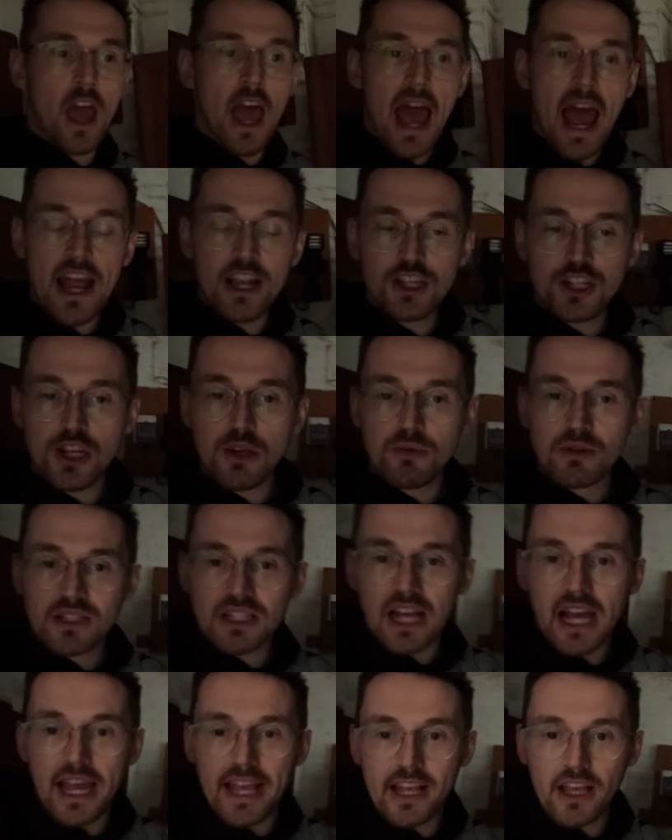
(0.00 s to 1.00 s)
And she was
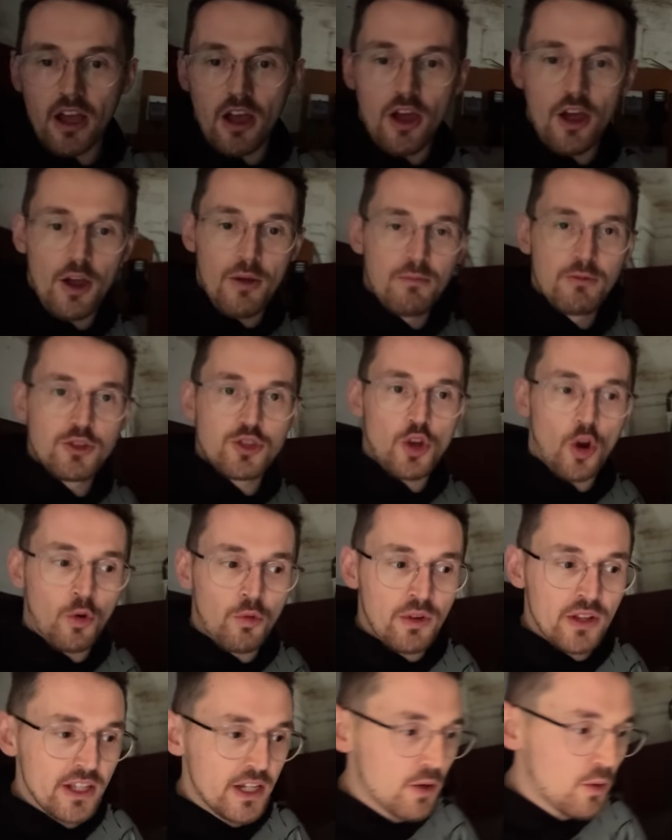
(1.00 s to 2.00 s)
like, don't
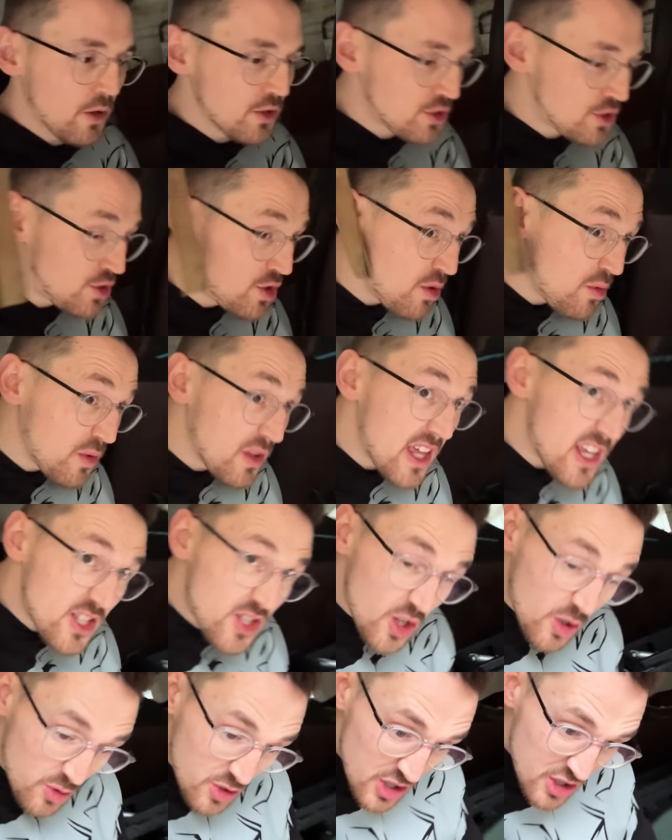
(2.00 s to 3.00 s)
really know what to do with it.
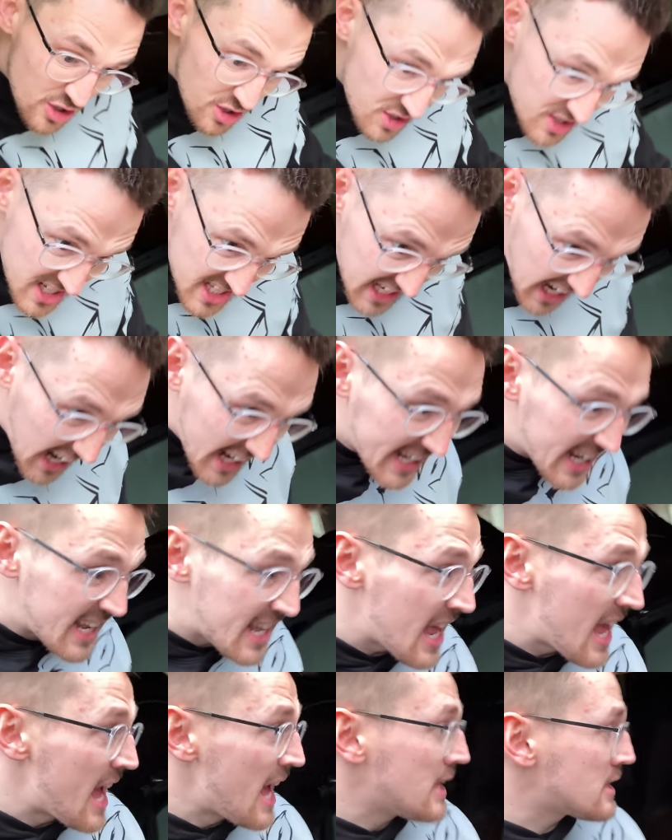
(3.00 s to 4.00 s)
So she just decided
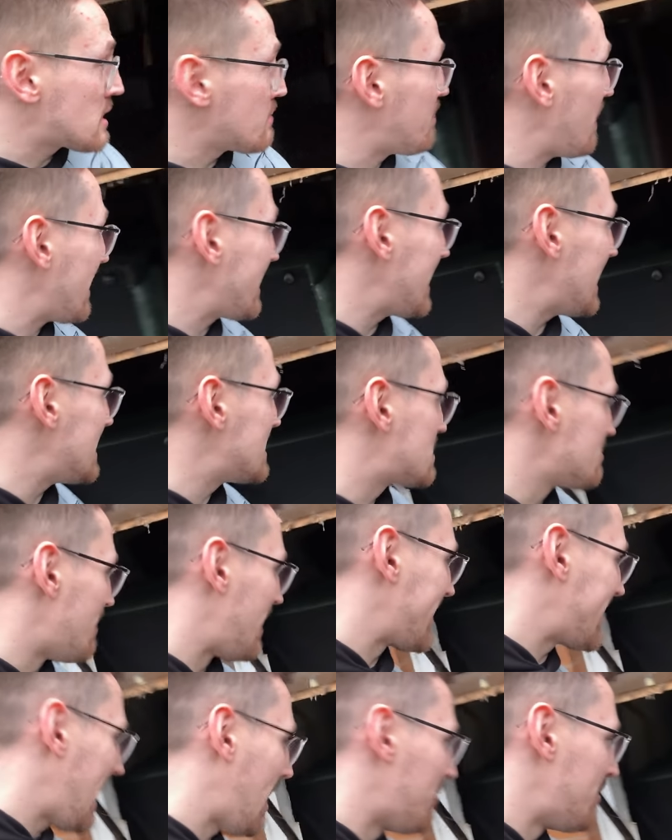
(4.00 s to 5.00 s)
to bang it into my
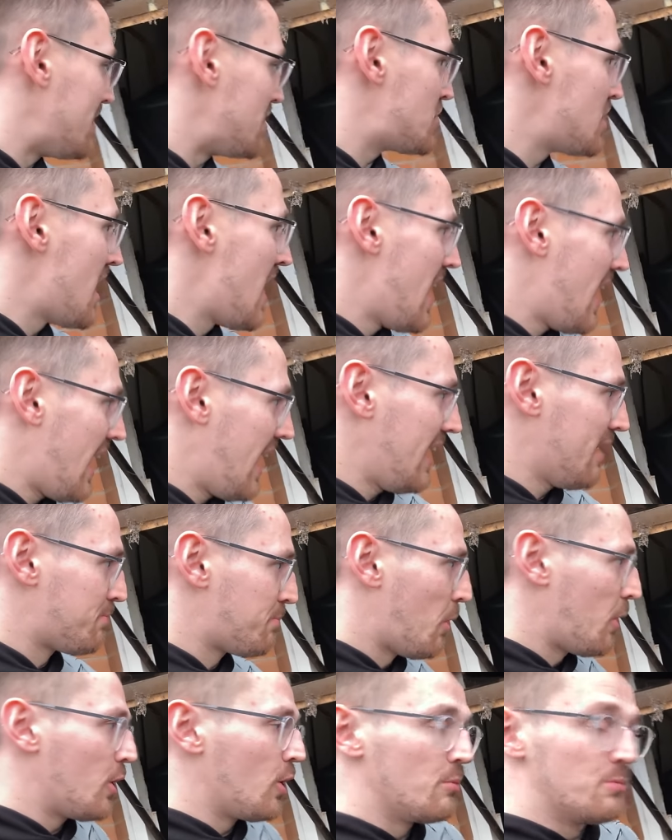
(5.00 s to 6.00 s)
garage. I have
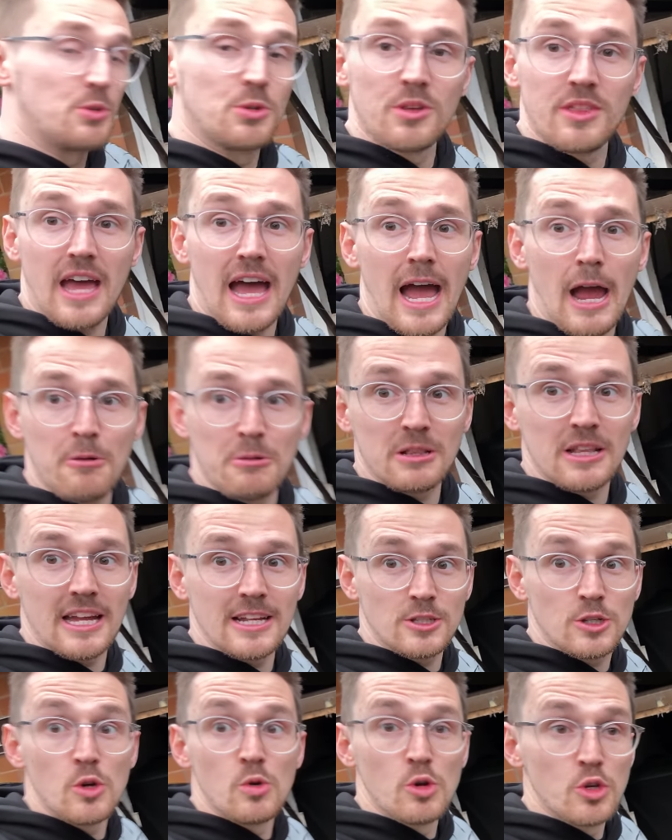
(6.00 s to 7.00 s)
brought it up to her that I would like
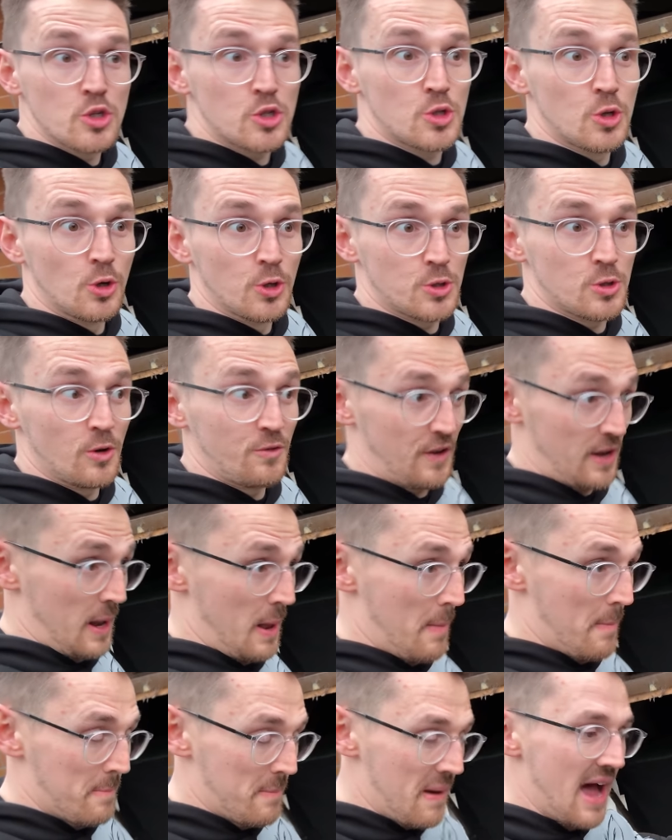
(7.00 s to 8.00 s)
to store stuff in
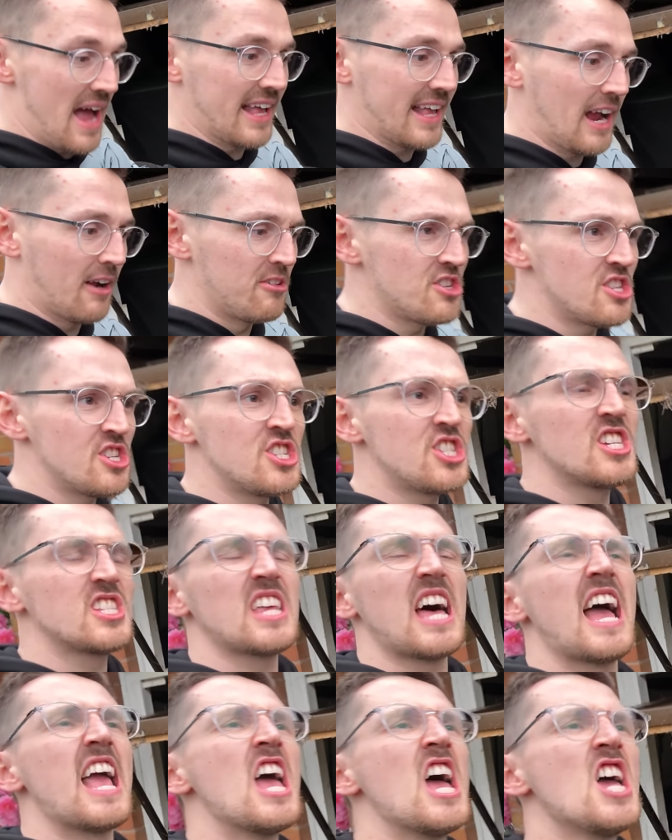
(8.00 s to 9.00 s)
my garage. And she's
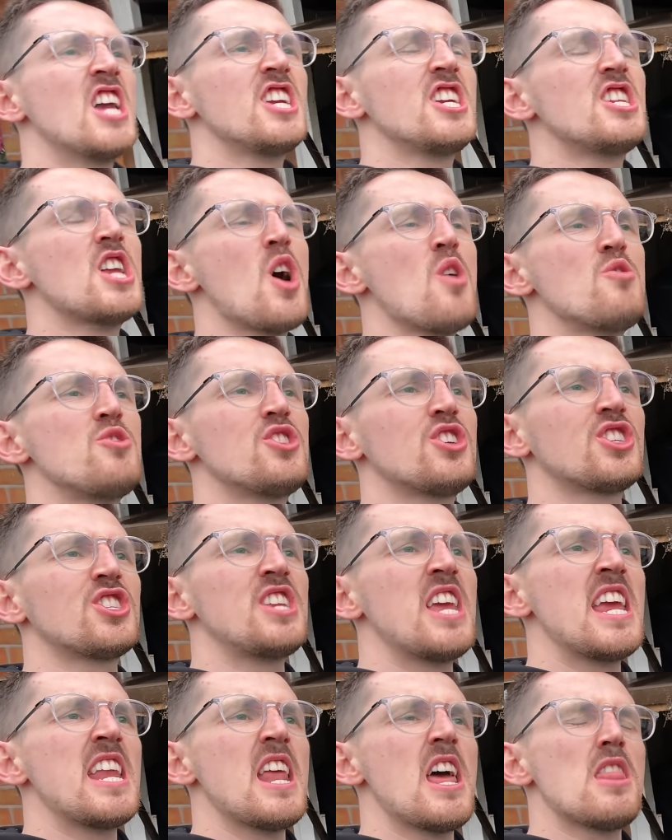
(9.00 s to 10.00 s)
like, you don't just
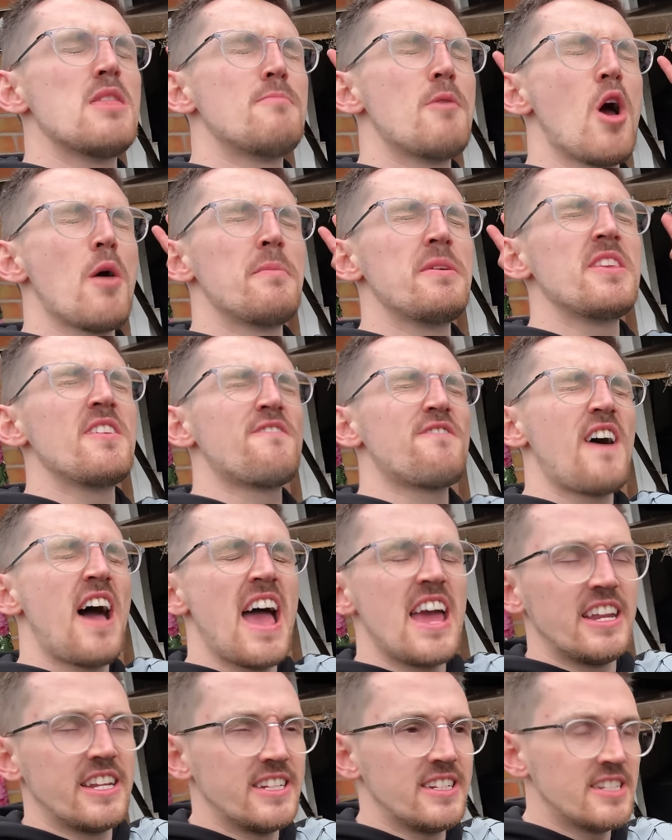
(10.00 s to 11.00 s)
need it at the moment, you're
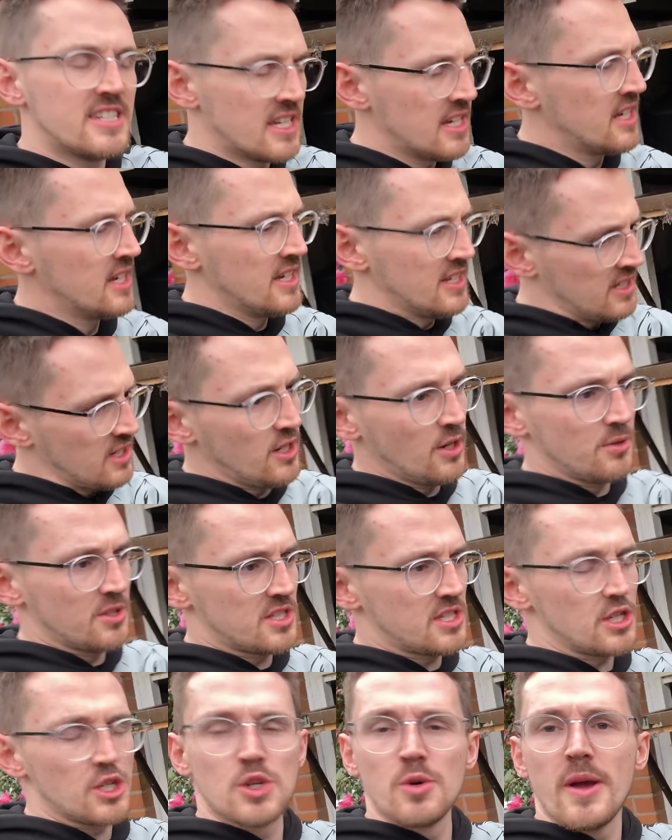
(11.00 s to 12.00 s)
fine. And you know the
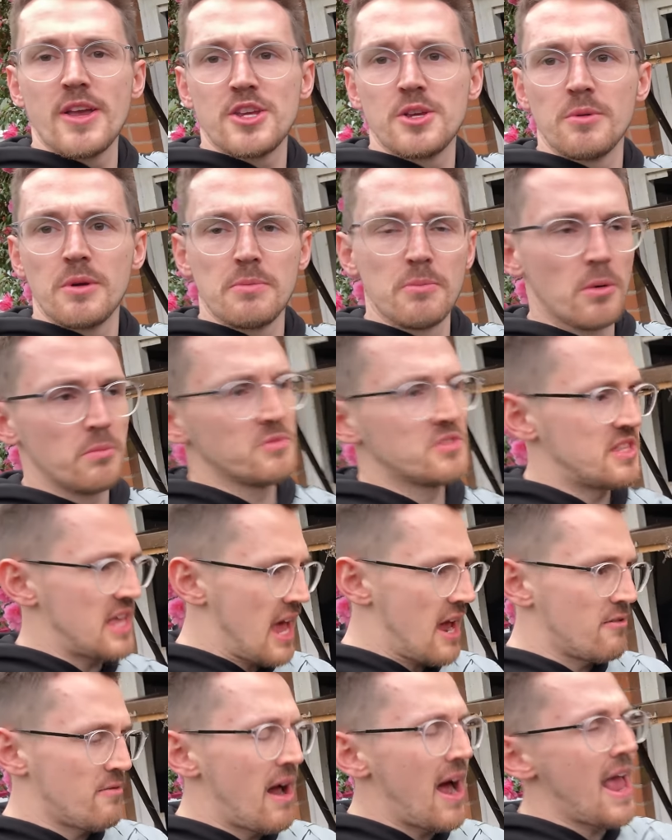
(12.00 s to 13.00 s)
situation with mums,
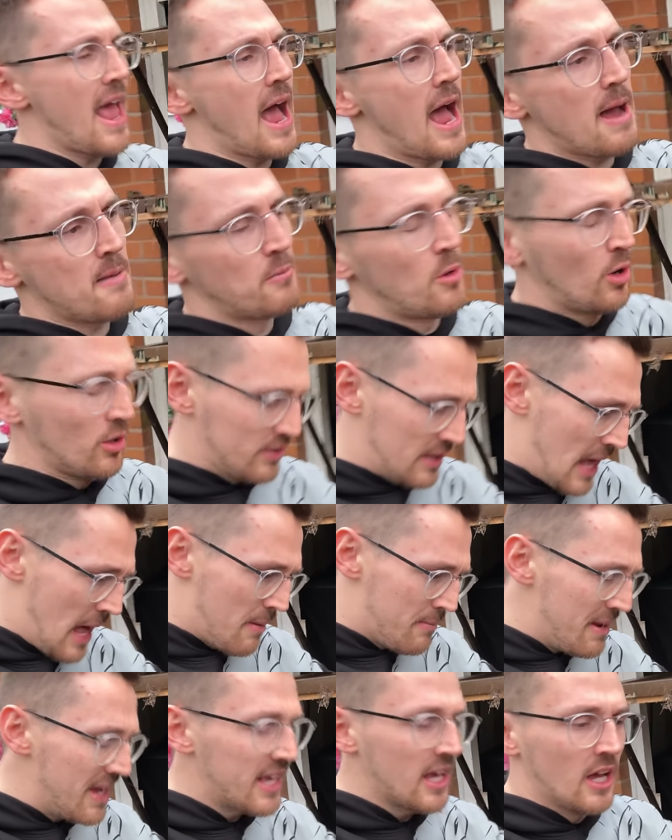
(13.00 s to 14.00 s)
they're right, I'm wrong, they're
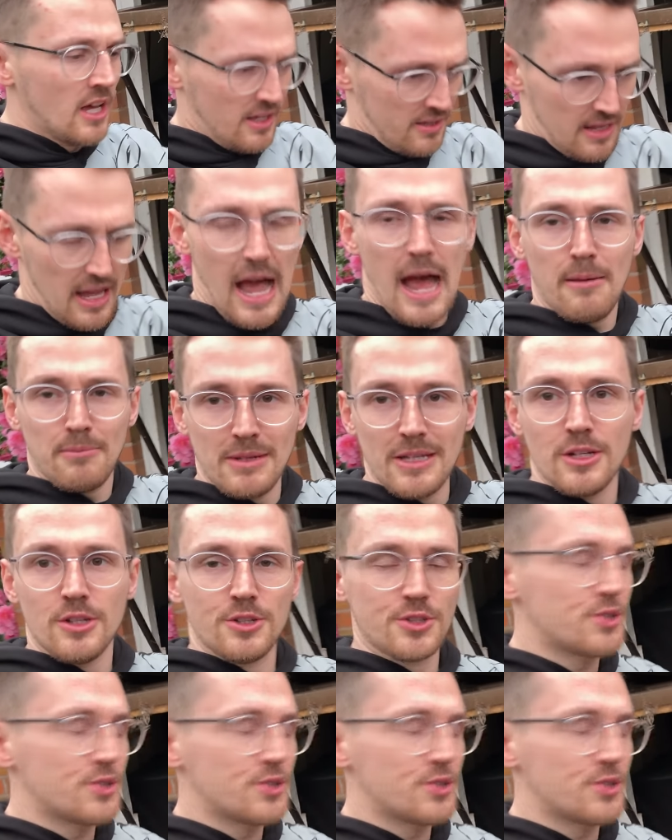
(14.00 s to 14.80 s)
big, I'm little.